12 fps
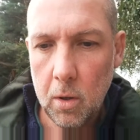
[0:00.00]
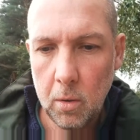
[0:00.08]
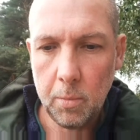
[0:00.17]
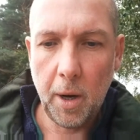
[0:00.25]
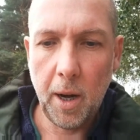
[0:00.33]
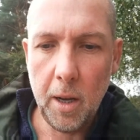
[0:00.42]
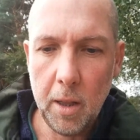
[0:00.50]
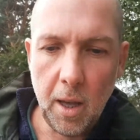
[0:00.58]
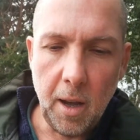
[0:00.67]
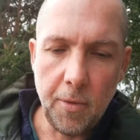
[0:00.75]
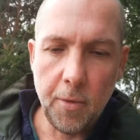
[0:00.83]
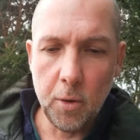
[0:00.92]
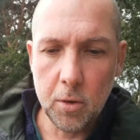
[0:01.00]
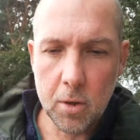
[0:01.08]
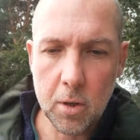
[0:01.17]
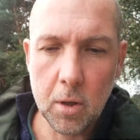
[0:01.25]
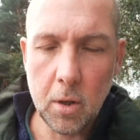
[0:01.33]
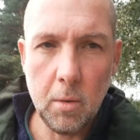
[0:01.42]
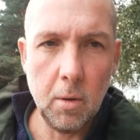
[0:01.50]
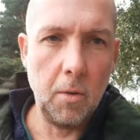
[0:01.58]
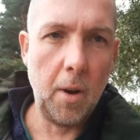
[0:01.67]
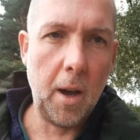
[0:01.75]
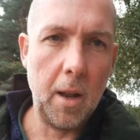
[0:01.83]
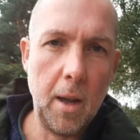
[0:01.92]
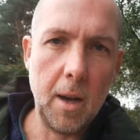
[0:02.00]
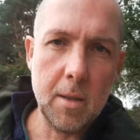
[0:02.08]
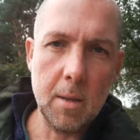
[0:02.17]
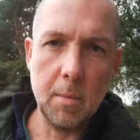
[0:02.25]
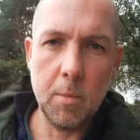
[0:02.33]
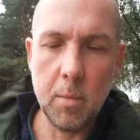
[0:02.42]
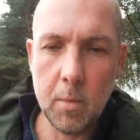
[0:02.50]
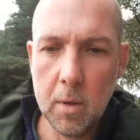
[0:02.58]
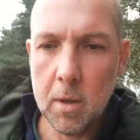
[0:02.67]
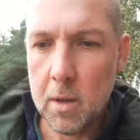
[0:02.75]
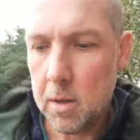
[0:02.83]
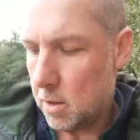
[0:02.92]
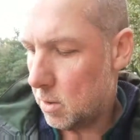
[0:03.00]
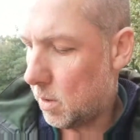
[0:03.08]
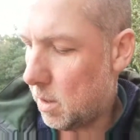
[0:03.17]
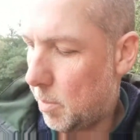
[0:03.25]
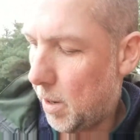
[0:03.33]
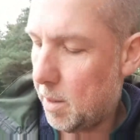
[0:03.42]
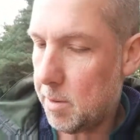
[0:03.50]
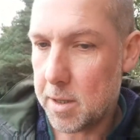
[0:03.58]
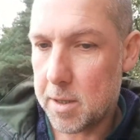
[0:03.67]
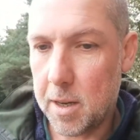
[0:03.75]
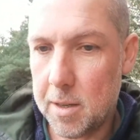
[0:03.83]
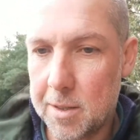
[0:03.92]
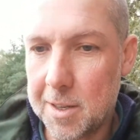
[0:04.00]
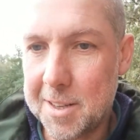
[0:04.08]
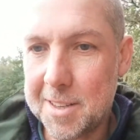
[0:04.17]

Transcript: by their fruits you will recognize them. That's what the Bible says.